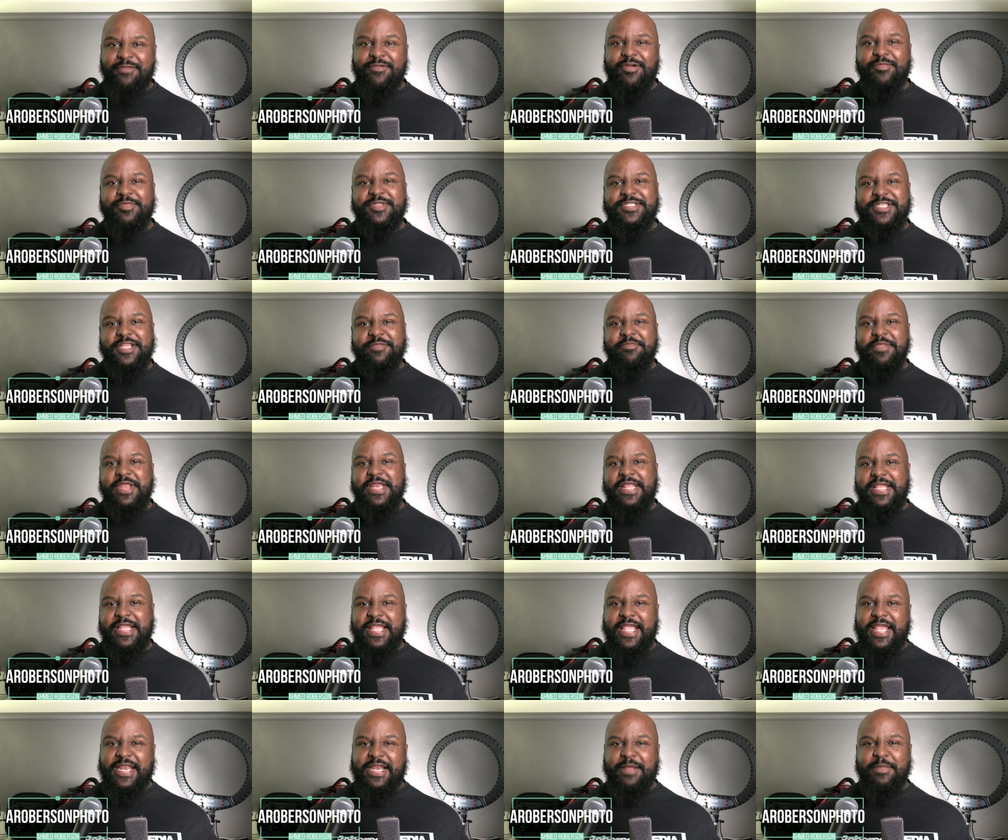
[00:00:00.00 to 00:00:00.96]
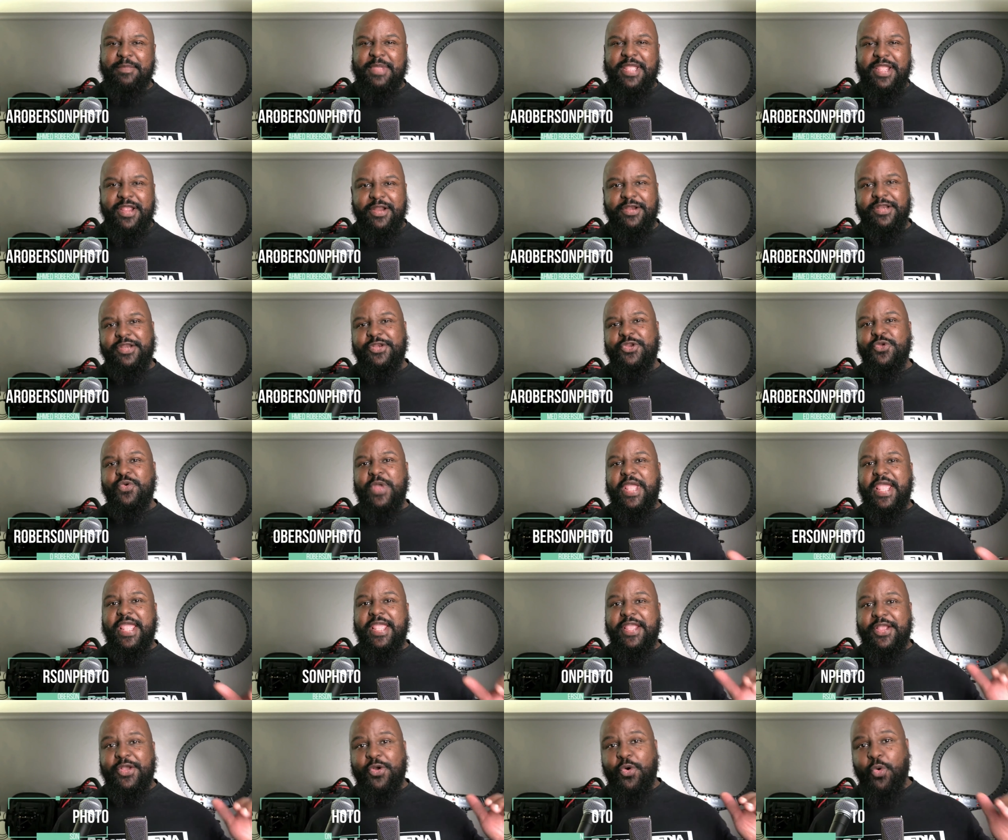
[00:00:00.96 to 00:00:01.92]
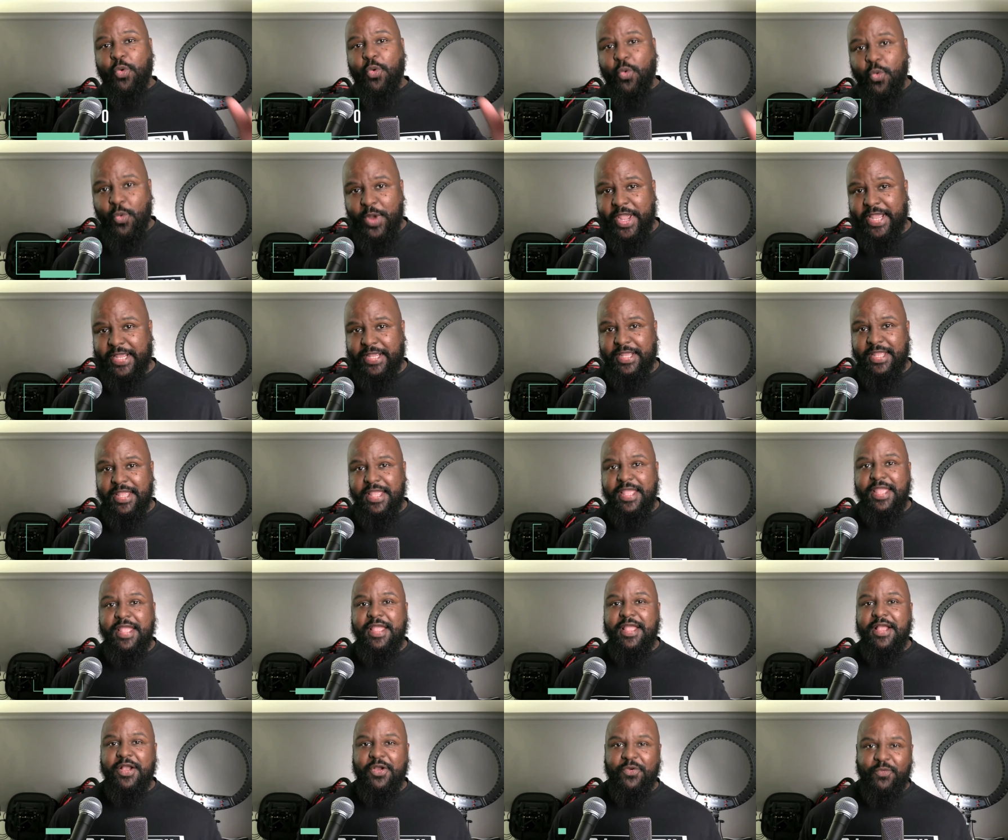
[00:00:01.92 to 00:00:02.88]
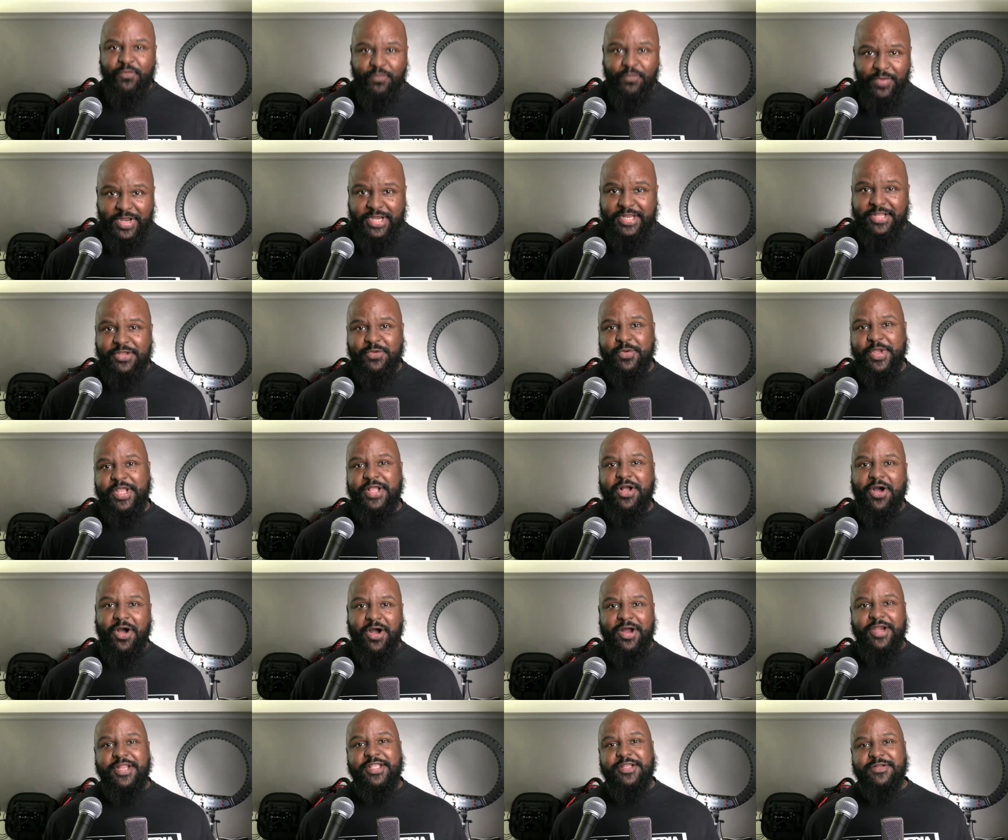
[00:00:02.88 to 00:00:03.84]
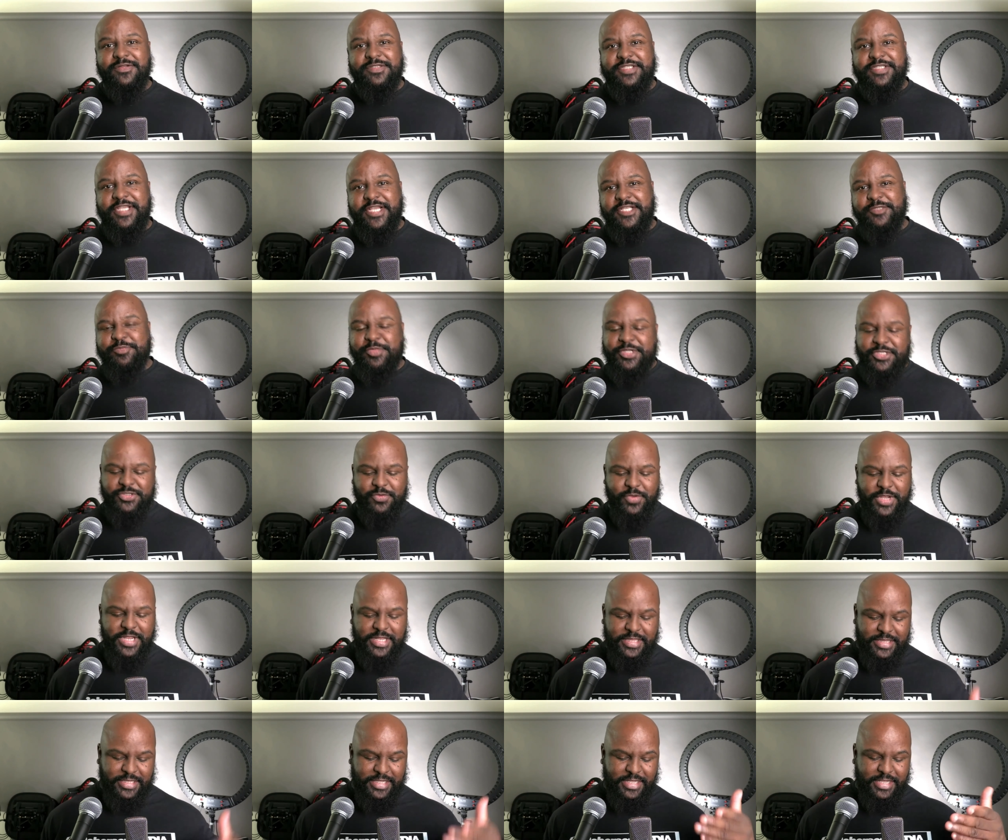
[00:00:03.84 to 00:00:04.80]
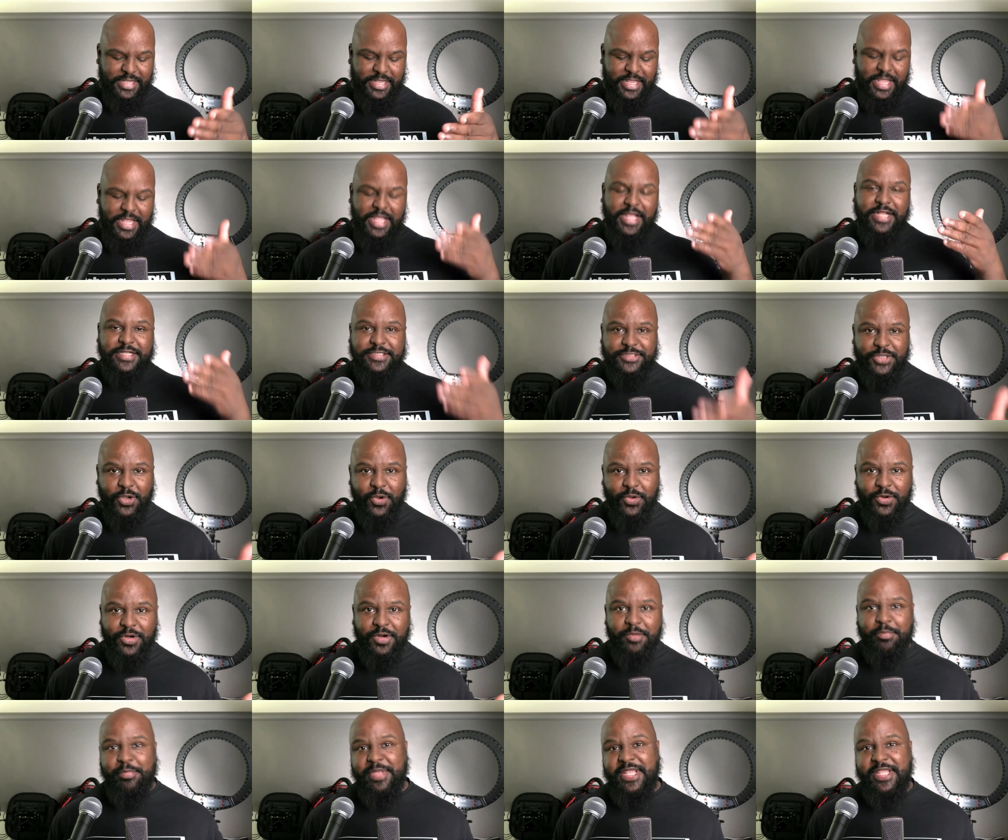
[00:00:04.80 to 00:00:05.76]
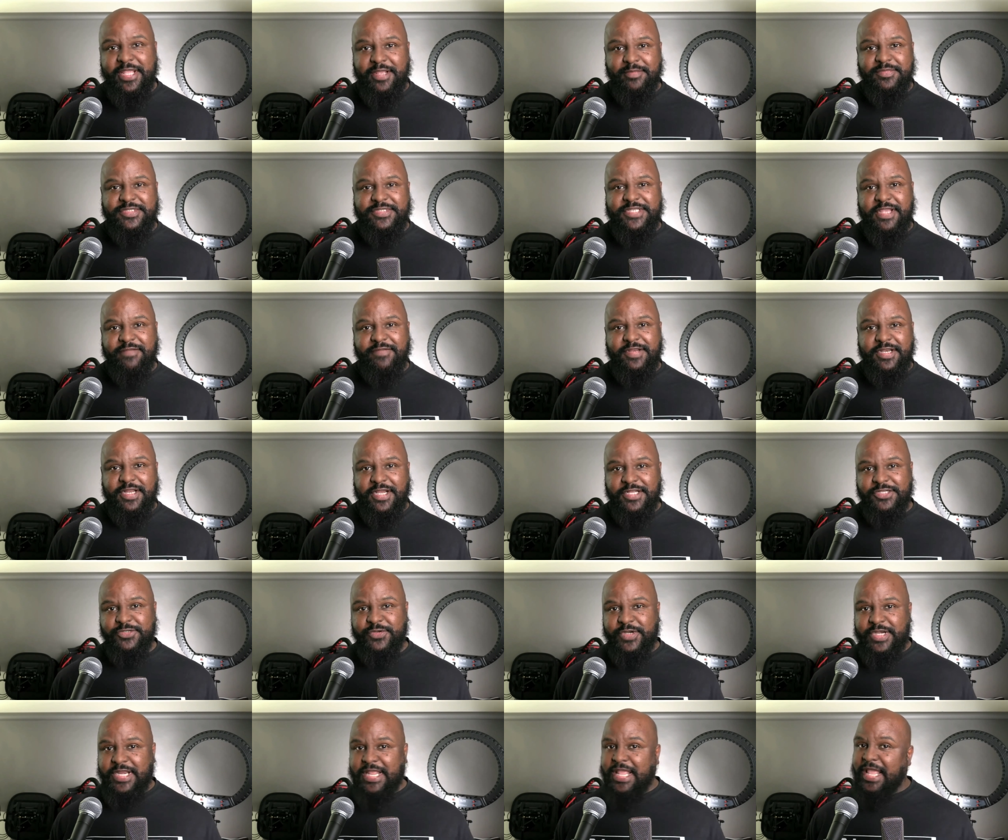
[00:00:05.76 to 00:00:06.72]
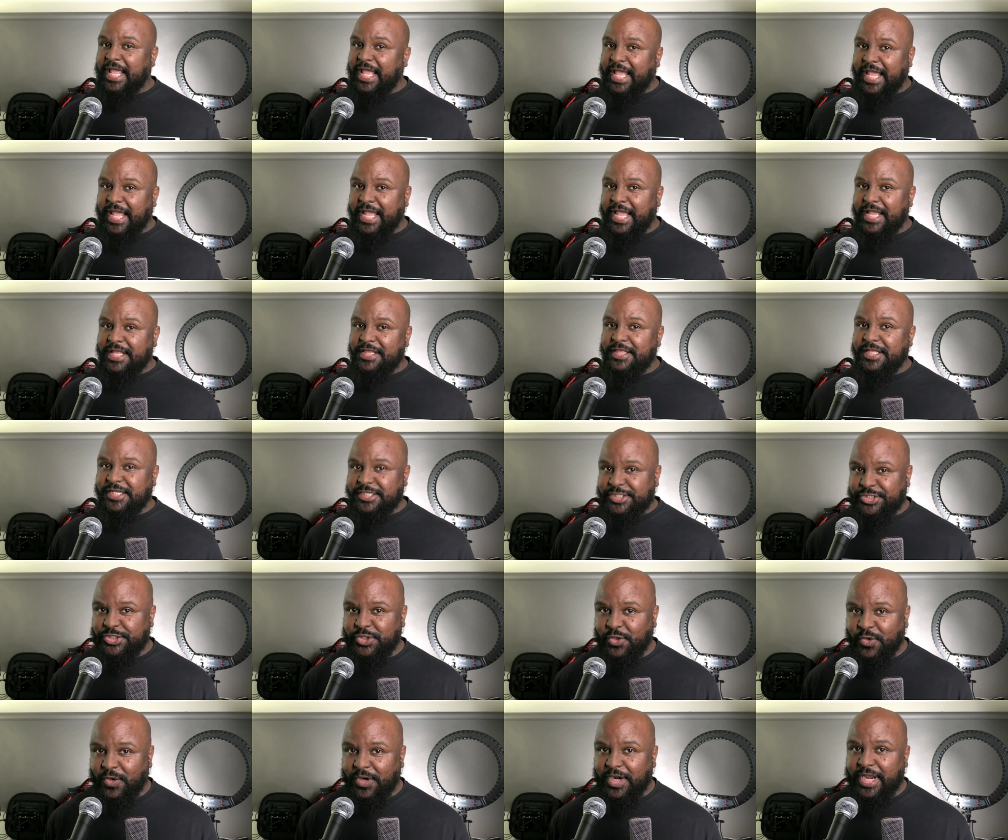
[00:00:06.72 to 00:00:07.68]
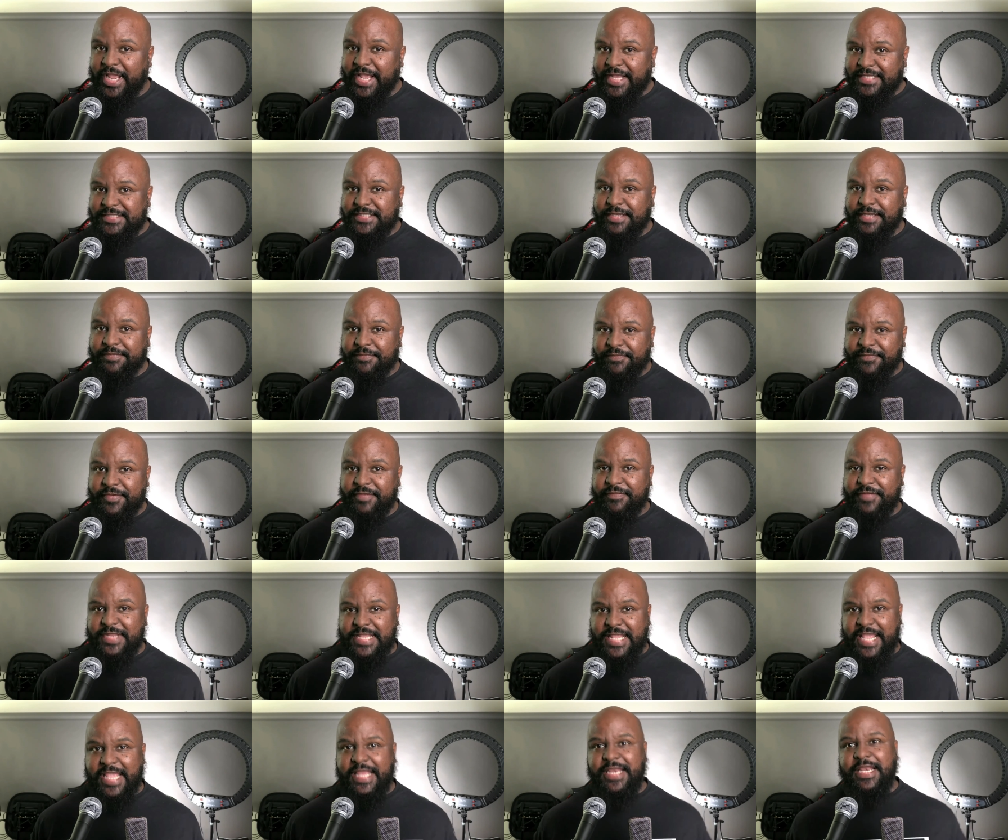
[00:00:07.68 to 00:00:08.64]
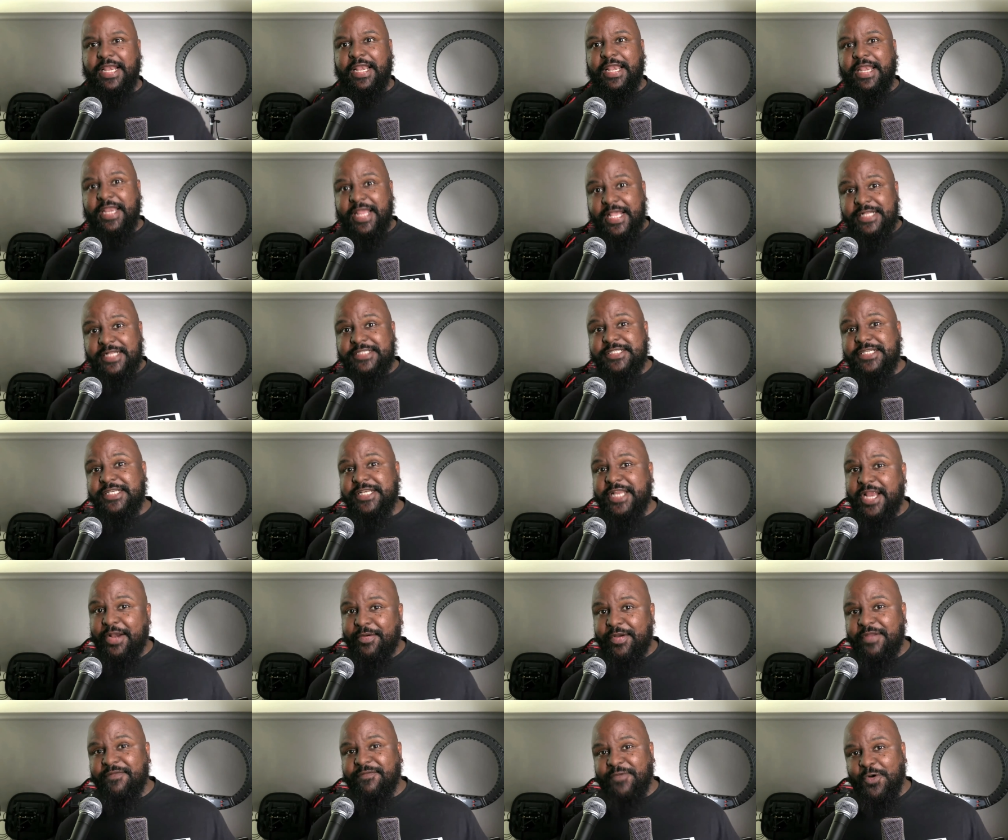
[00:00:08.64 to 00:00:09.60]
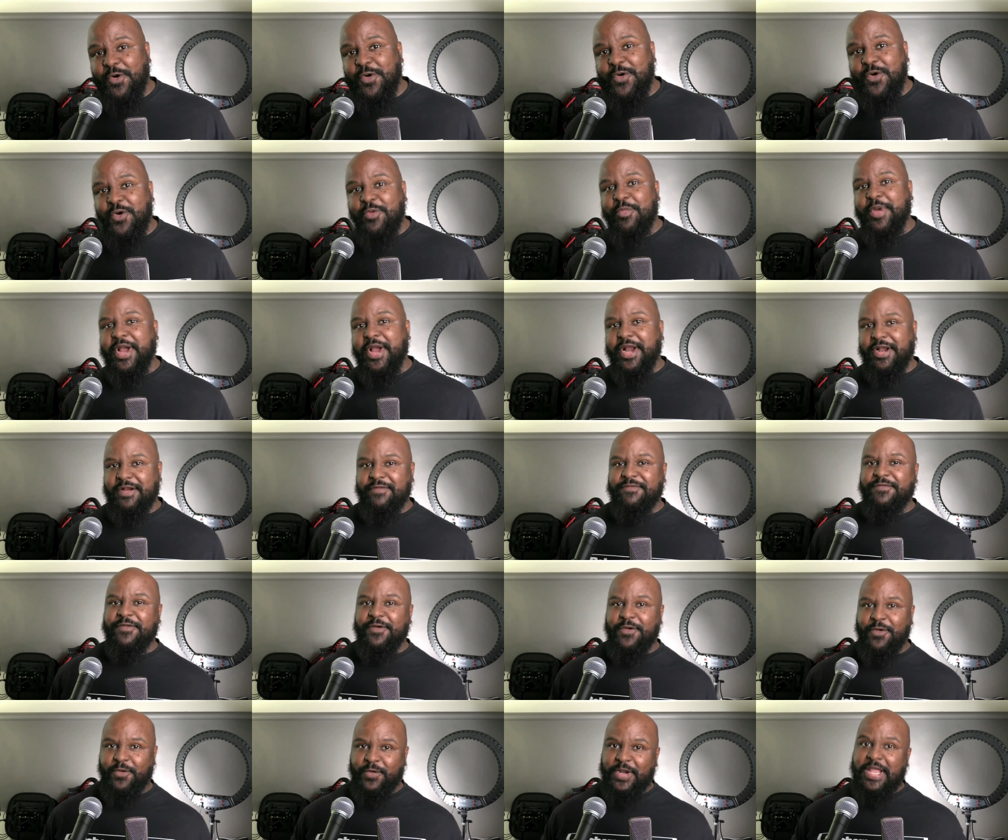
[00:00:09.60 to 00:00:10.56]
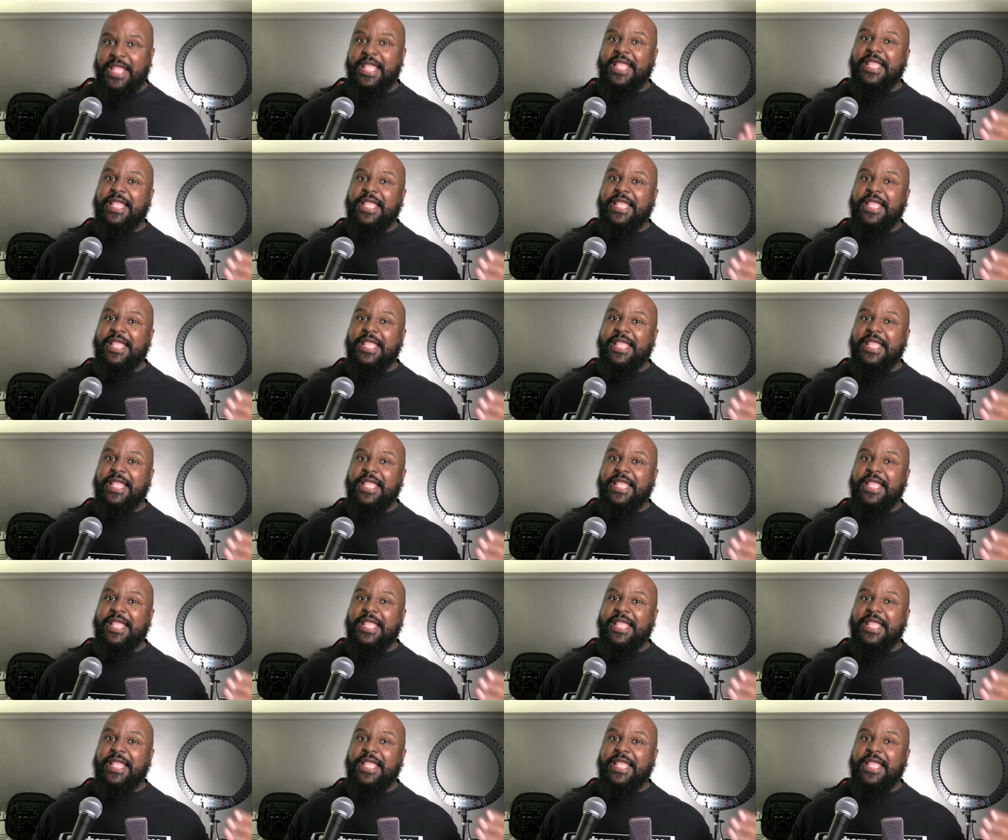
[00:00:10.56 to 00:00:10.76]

Roberson Media, and I'm here to do a quick really quick audio test between the Tonor BM700 and the Shure SM58 legendary vocal microphone.